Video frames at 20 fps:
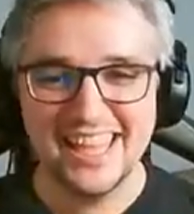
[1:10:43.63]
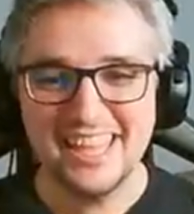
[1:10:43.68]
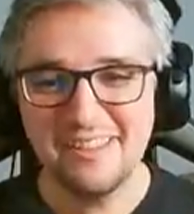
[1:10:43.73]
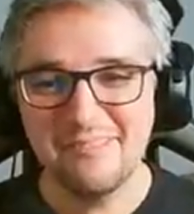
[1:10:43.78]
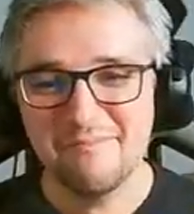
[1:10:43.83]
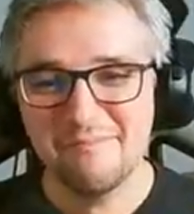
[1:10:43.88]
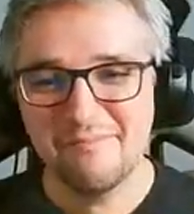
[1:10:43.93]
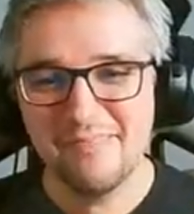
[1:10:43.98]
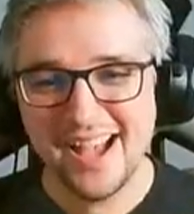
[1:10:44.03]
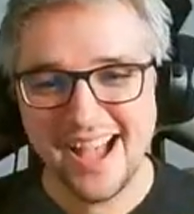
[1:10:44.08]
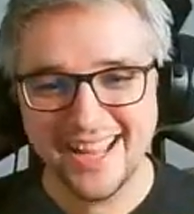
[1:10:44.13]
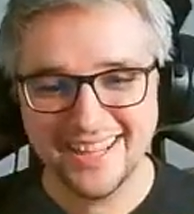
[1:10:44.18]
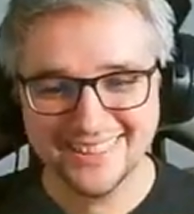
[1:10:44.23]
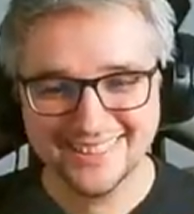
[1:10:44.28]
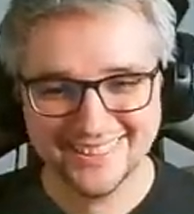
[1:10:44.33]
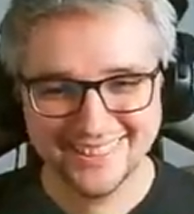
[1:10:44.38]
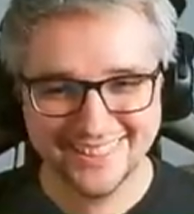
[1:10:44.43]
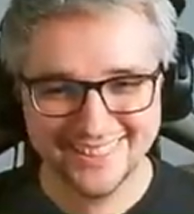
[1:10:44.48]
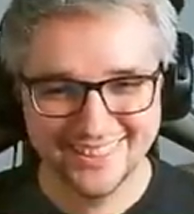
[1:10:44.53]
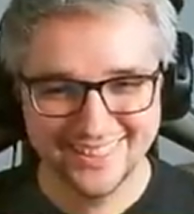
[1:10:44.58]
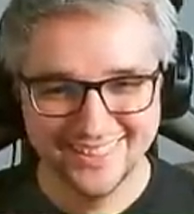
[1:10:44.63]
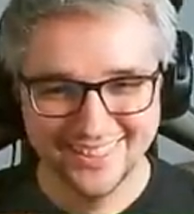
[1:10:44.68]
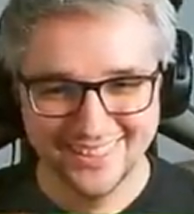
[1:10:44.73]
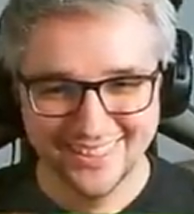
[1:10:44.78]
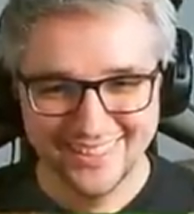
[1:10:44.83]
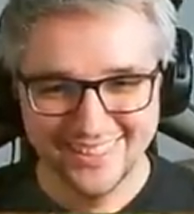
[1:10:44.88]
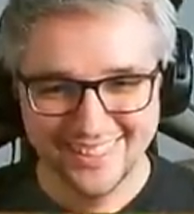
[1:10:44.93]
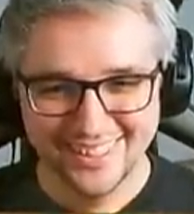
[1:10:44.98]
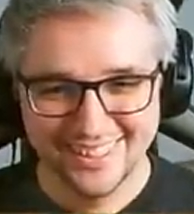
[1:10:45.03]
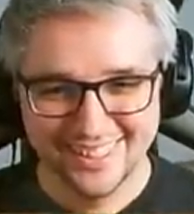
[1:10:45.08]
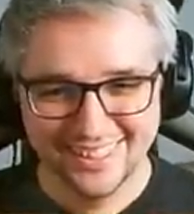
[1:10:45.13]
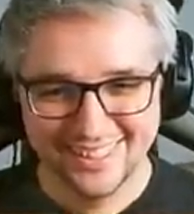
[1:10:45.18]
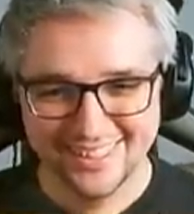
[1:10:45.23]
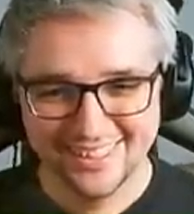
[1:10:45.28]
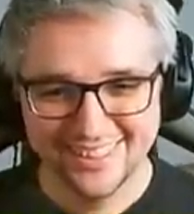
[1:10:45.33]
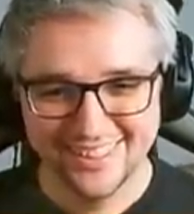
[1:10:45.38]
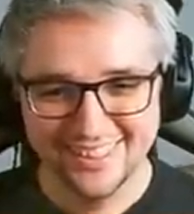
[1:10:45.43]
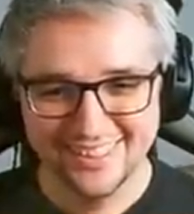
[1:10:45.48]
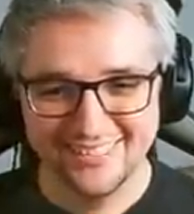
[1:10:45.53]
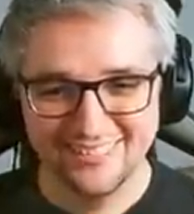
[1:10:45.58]
Imagine.
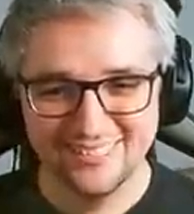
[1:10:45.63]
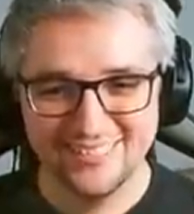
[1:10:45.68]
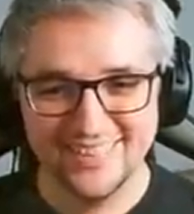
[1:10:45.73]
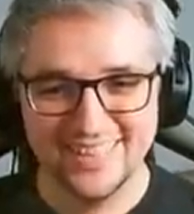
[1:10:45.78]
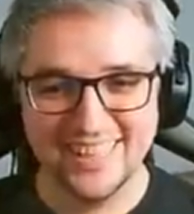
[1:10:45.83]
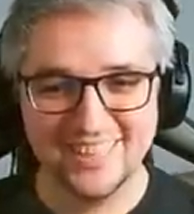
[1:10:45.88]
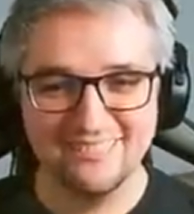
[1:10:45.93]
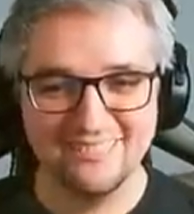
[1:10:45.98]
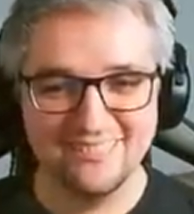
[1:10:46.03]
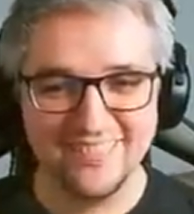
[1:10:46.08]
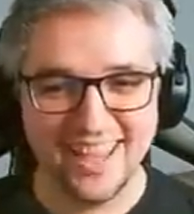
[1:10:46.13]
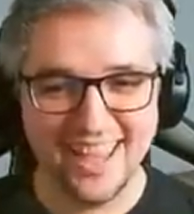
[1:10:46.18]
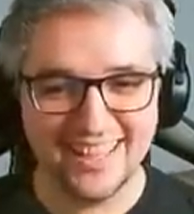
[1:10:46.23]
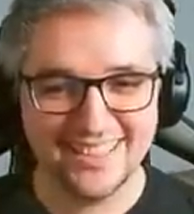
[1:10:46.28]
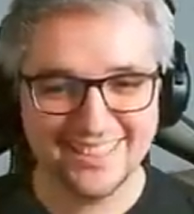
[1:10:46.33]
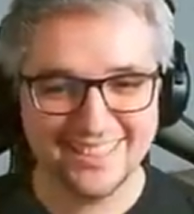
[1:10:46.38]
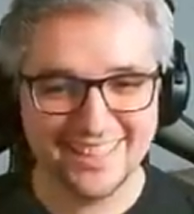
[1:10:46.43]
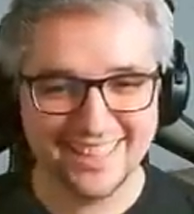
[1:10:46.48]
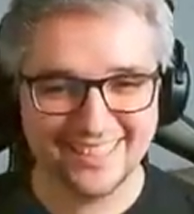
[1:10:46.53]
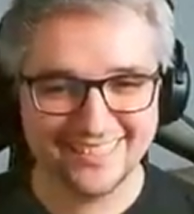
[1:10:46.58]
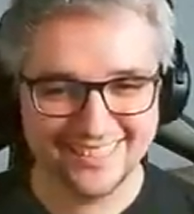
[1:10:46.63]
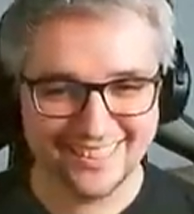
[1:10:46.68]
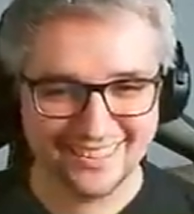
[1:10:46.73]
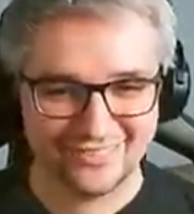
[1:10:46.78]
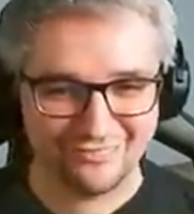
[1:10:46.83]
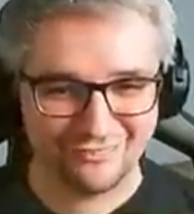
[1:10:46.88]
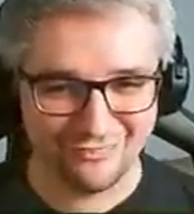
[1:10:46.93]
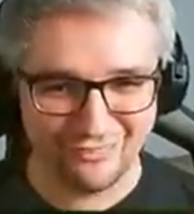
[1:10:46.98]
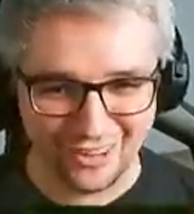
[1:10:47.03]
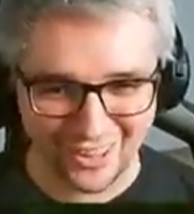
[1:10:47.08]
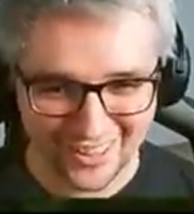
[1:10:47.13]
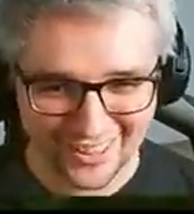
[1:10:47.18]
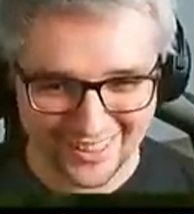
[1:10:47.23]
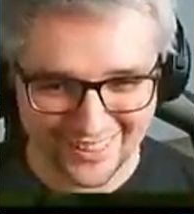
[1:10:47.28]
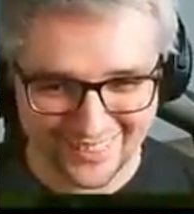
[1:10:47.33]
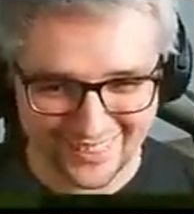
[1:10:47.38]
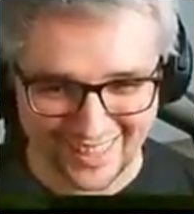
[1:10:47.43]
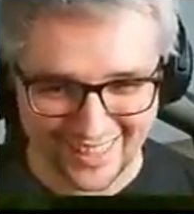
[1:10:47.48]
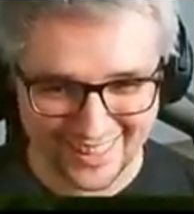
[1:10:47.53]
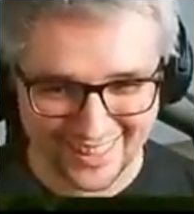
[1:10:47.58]
Imagine I said fuck
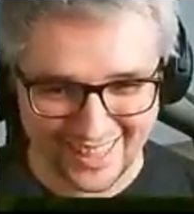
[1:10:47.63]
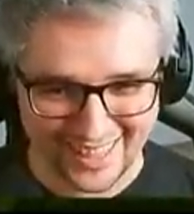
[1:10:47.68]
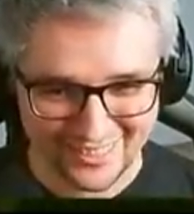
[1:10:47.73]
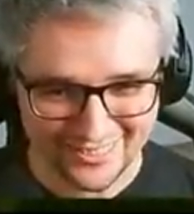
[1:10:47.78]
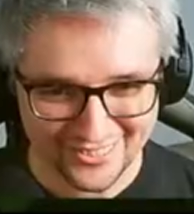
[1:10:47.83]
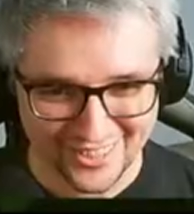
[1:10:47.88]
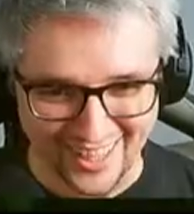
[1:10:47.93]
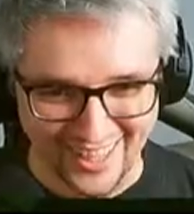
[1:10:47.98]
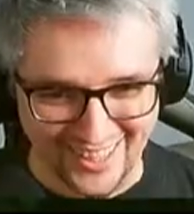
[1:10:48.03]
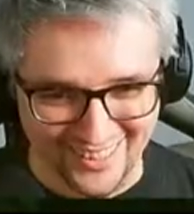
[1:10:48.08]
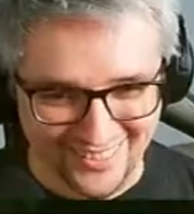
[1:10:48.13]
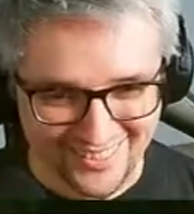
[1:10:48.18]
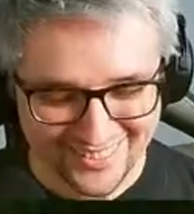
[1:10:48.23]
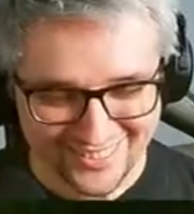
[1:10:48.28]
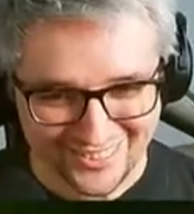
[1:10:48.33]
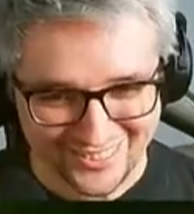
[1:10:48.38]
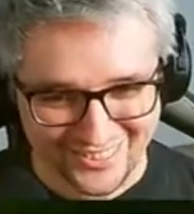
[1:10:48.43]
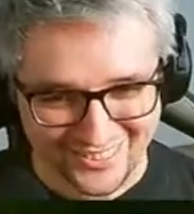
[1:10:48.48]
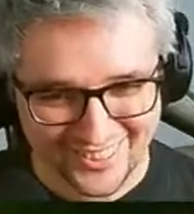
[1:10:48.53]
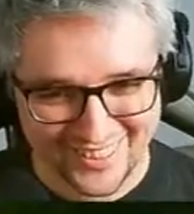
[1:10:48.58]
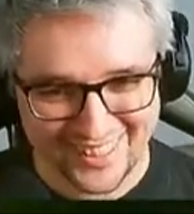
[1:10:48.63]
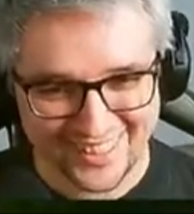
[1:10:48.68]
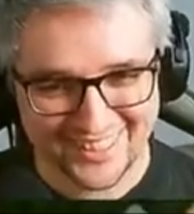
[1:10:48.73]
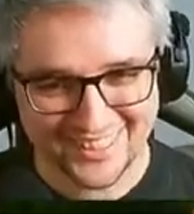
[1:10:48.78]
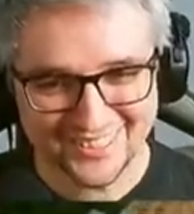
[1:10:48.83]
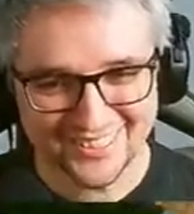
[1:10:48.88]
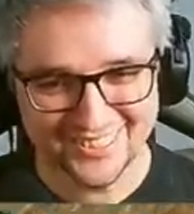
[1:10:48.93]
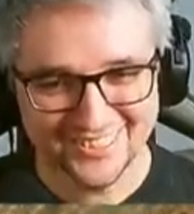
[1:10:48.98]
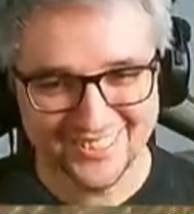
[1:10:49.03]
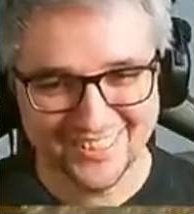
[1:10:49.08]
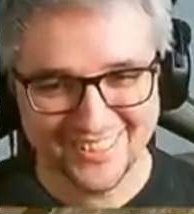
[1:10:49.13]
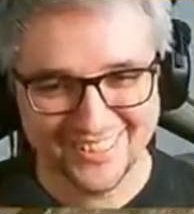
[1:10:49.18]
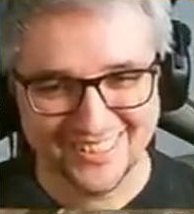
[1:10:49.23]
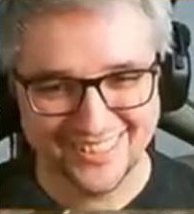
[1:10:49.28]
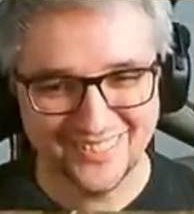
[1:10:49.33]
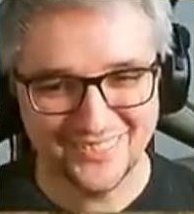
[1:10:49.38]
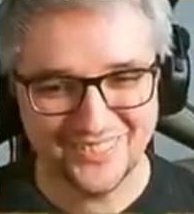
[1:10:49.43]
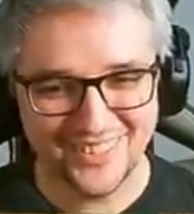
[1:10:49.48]
it and I ran straight through this